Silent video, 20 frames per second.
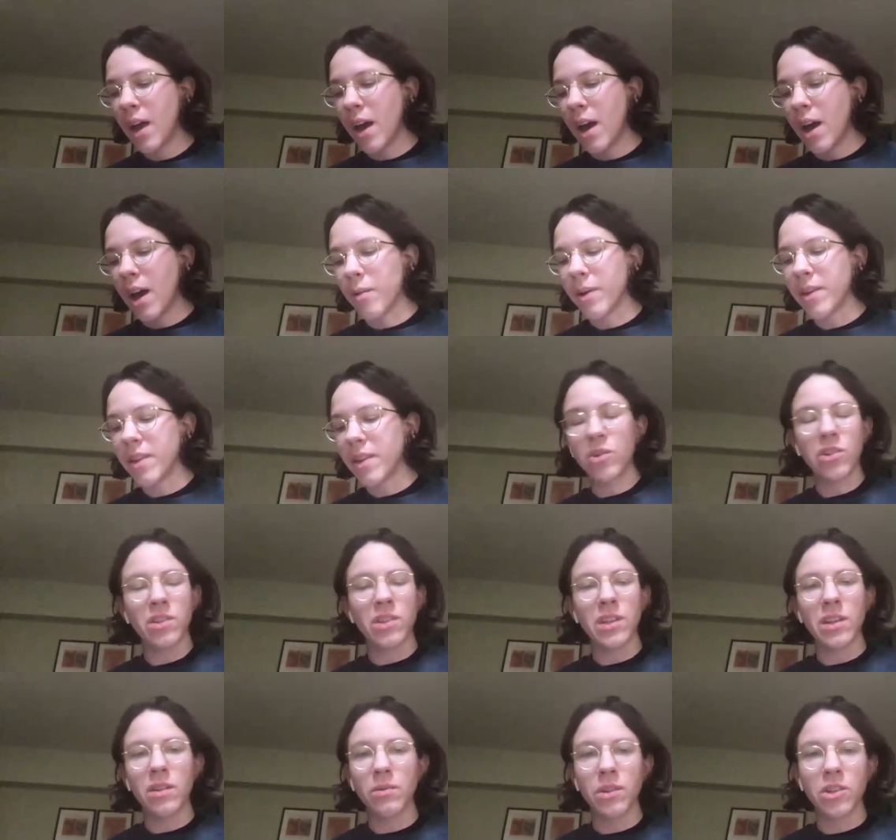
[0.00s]
I think we just
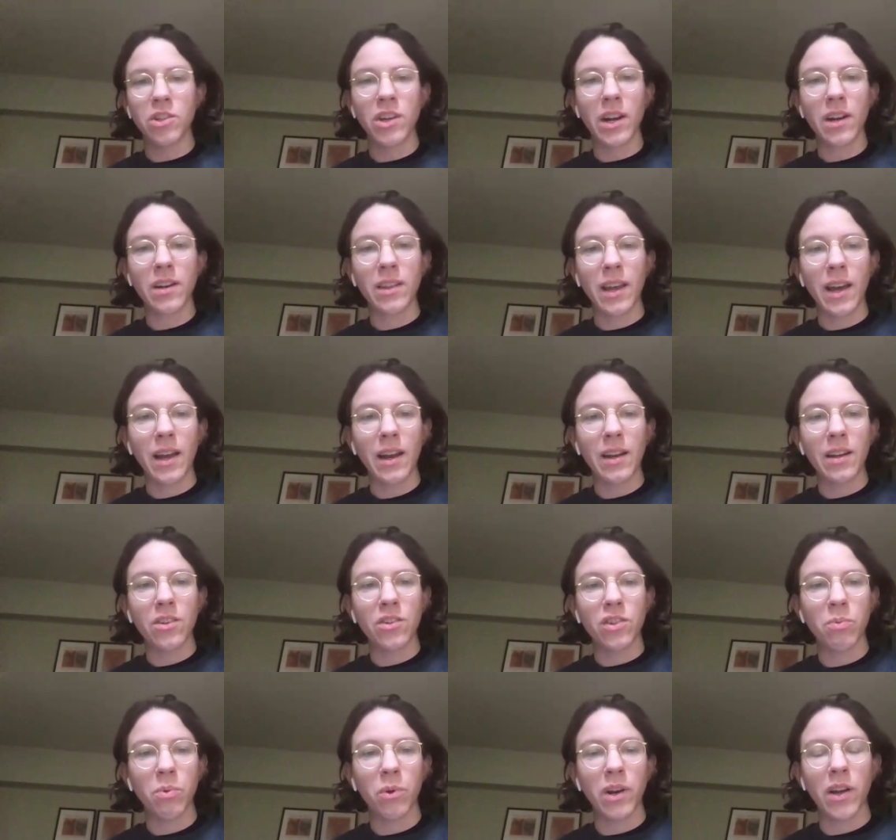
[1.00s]
need to reject that and
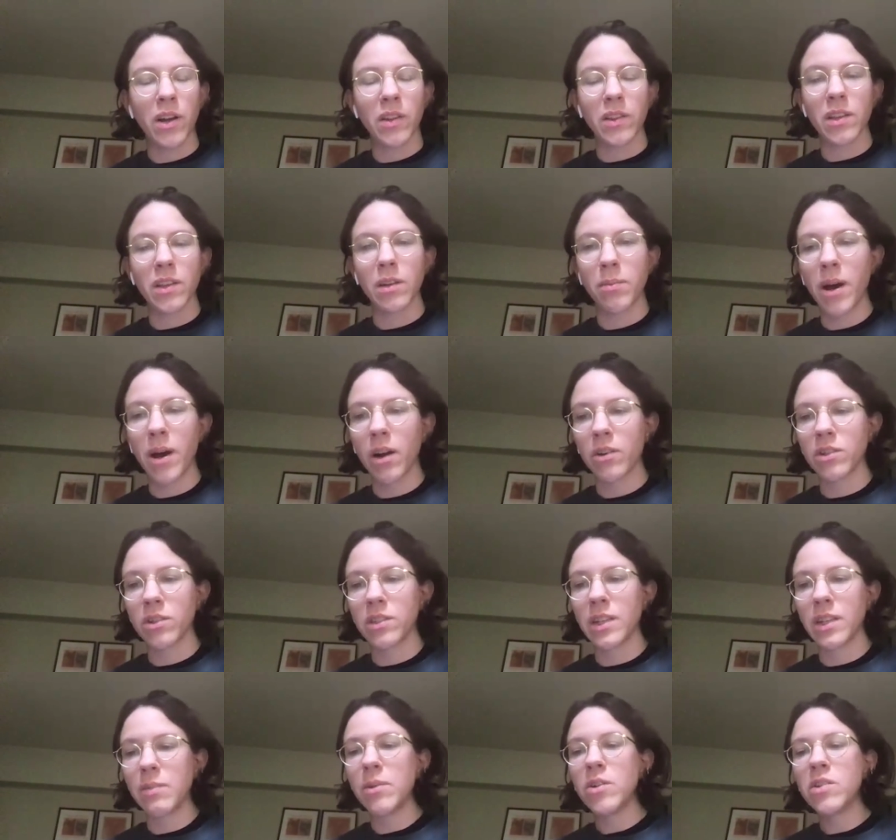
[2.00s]
just point out the
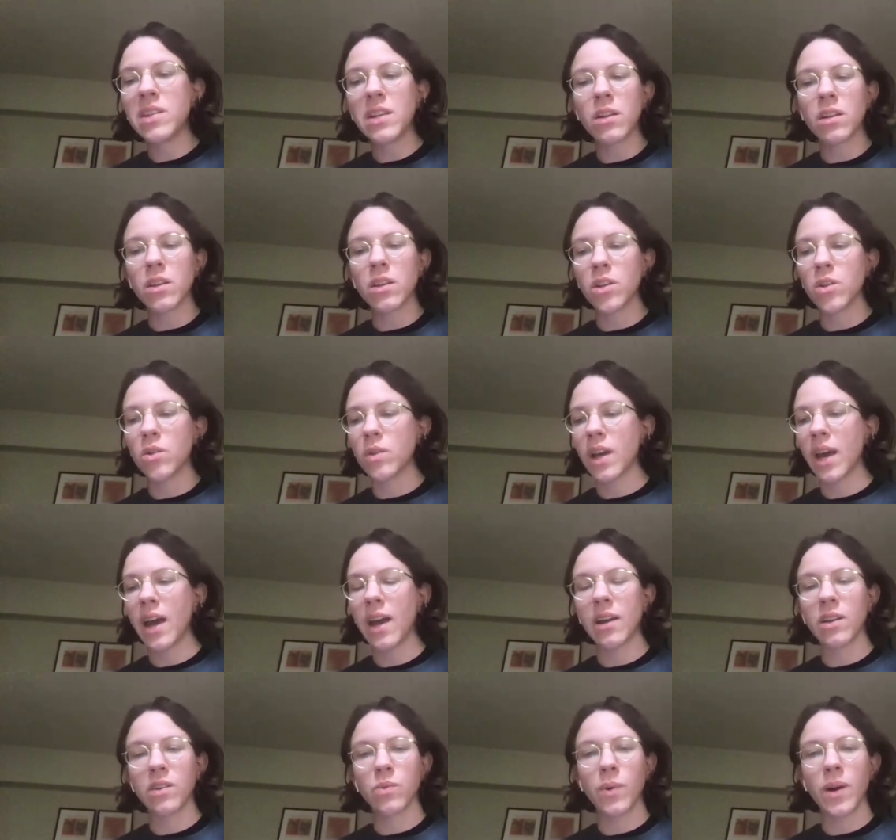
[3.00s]
hypocrisy. I mean, you see it in the
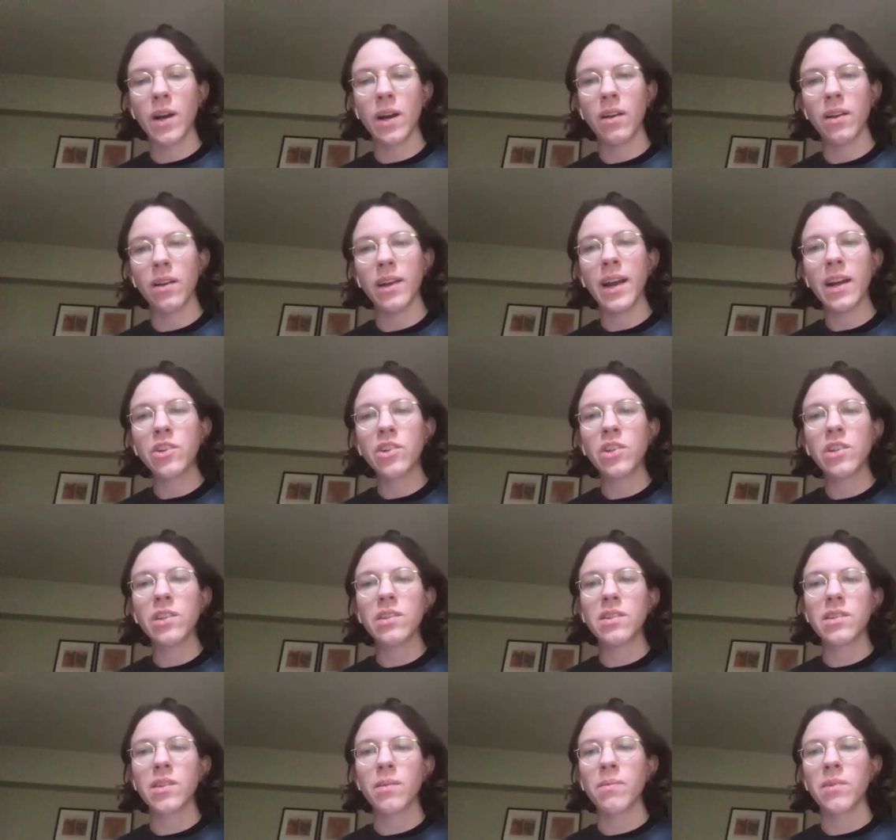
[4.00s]
UK as well, and actually this
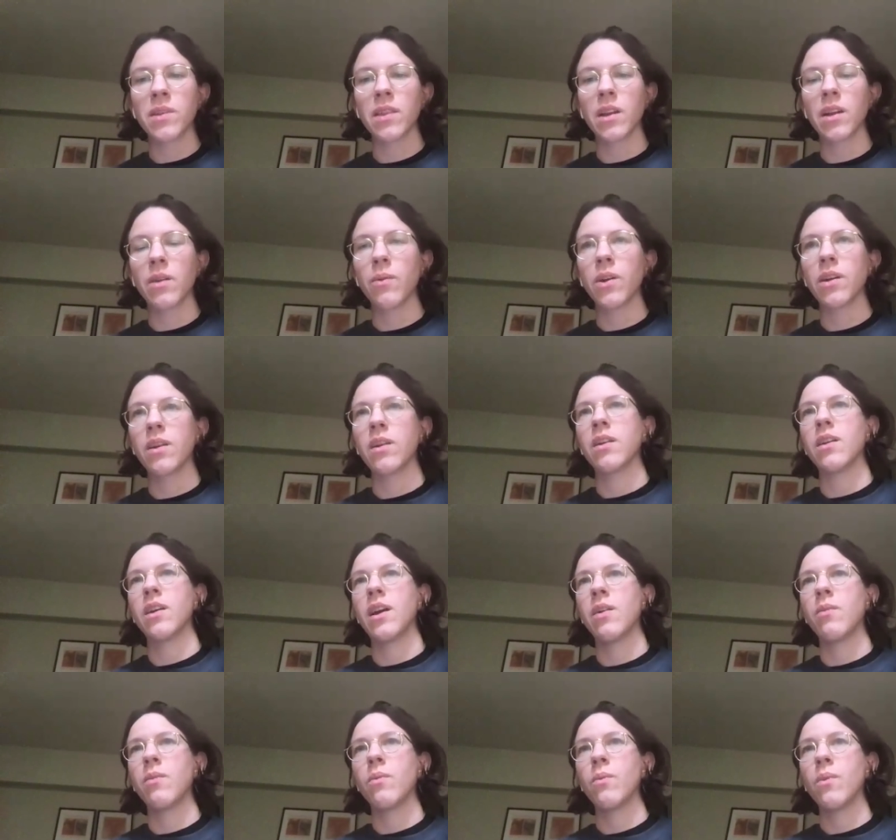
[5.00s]
is something that I want
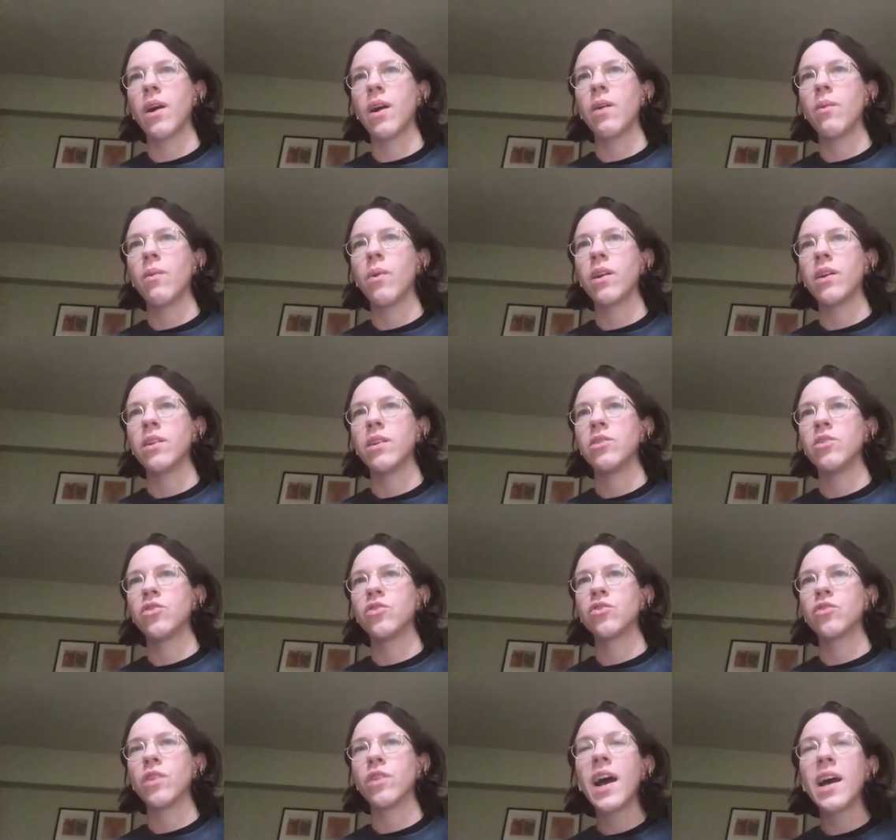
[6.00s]
to
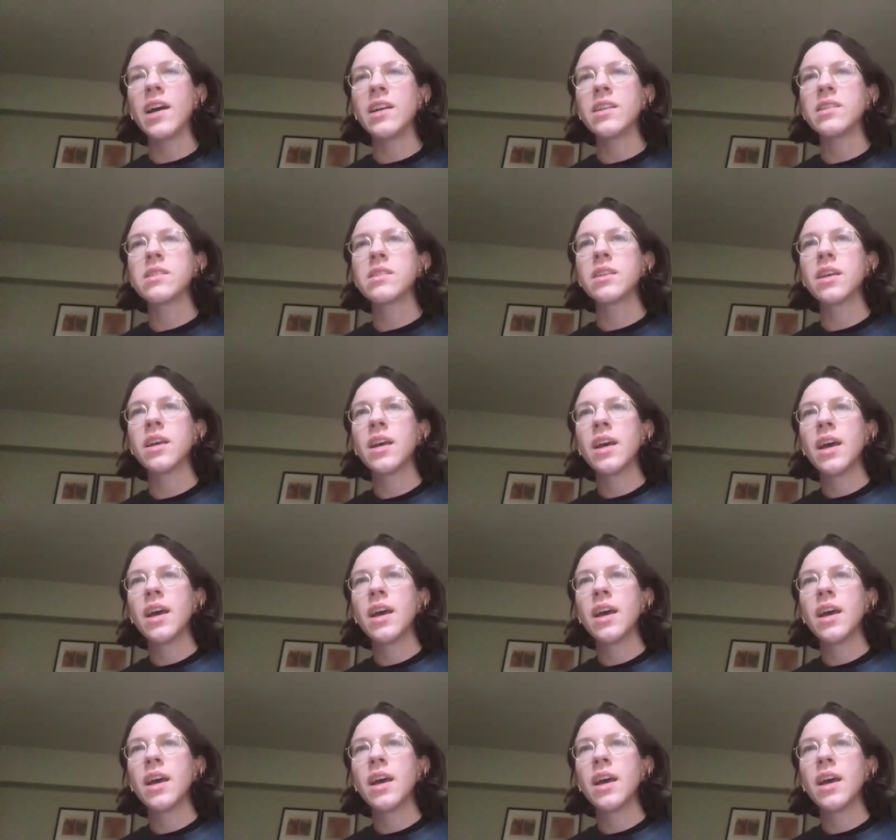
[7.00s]
address.